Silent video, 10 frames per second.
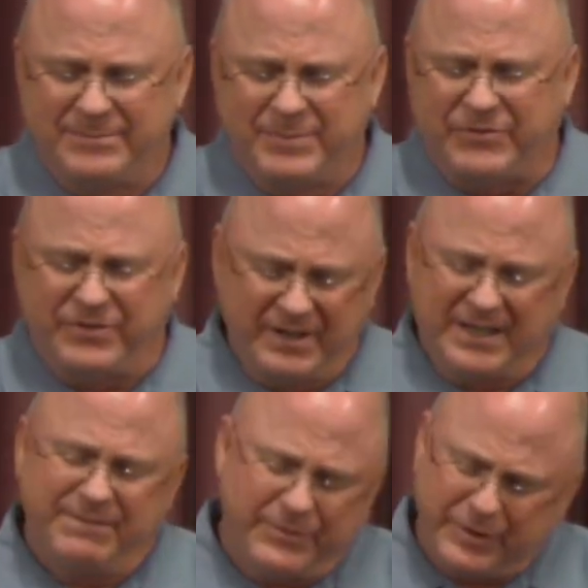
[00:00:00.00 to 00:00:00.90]
But you
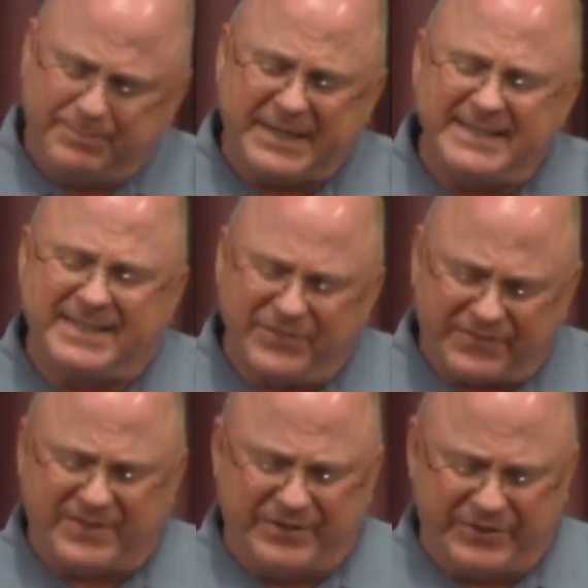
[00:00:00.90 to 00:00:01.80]
love the repentant
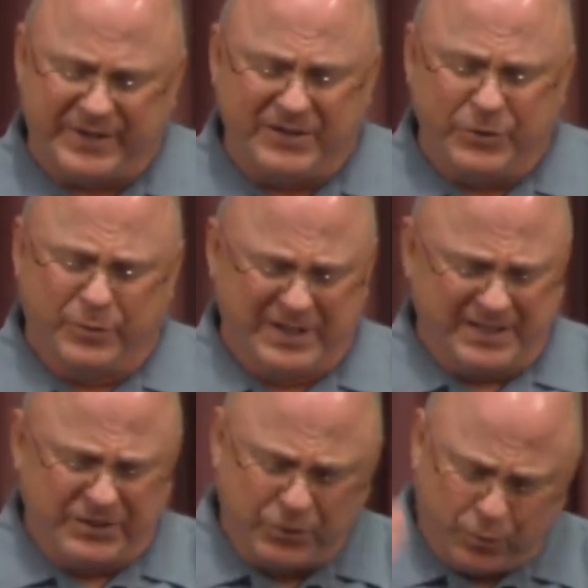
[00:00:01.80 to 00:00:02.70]
sinner and you're
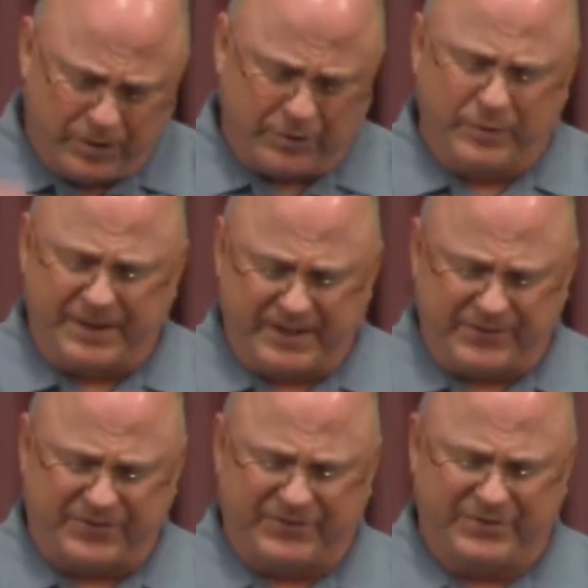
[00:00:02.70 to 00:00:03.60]
willing to work with
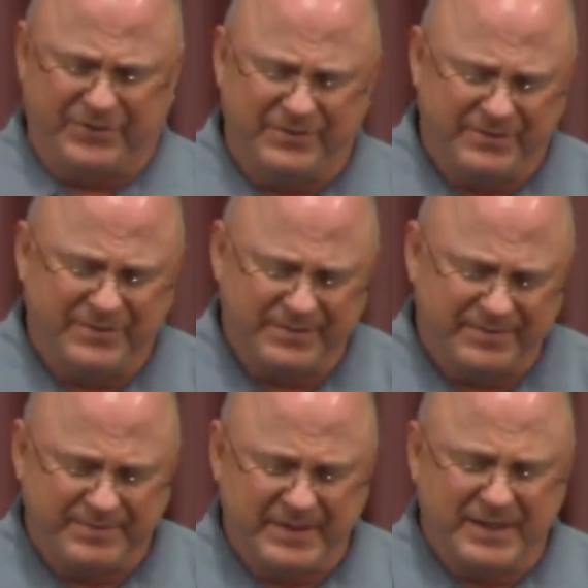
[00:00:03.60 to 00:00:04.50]
us.
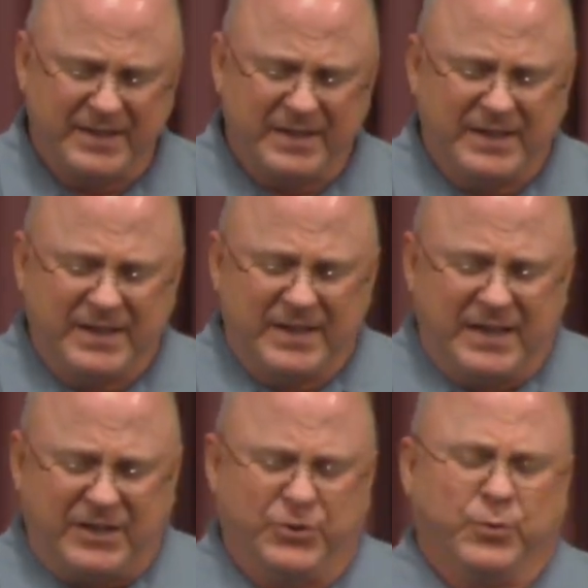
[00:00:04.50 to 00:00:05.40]

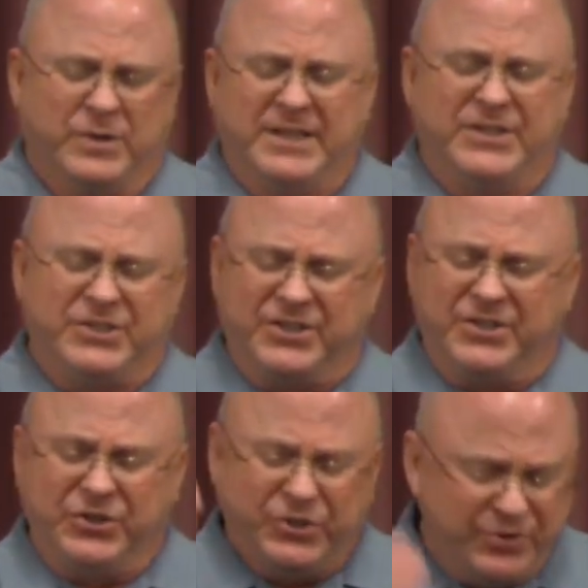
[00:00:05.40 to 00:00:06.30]
And you're willing to
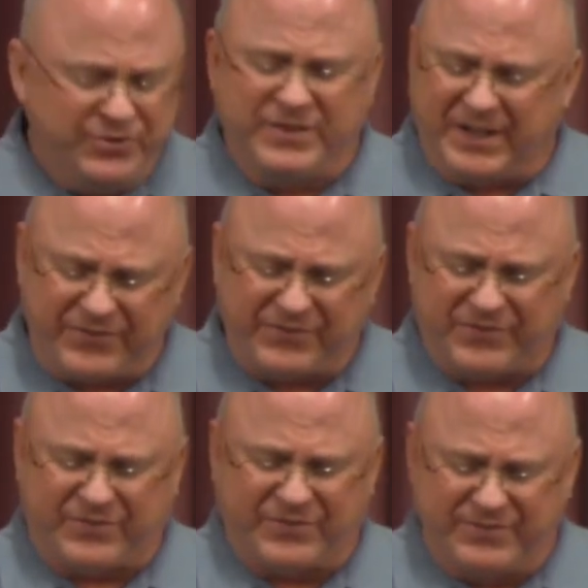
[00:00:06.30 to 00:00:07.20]
use
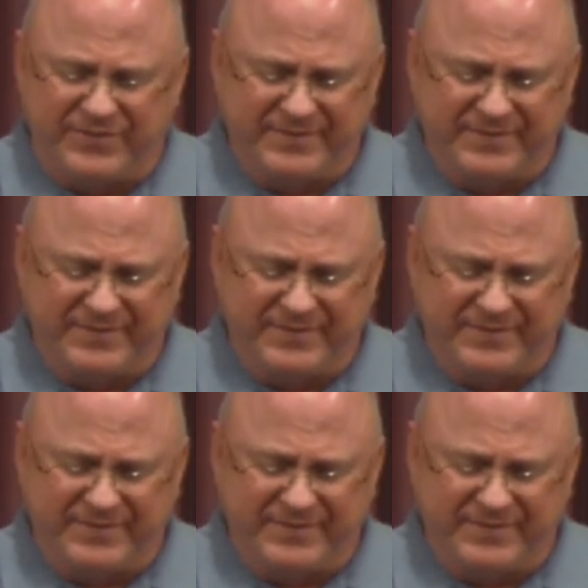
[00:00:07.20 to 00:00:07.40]
us.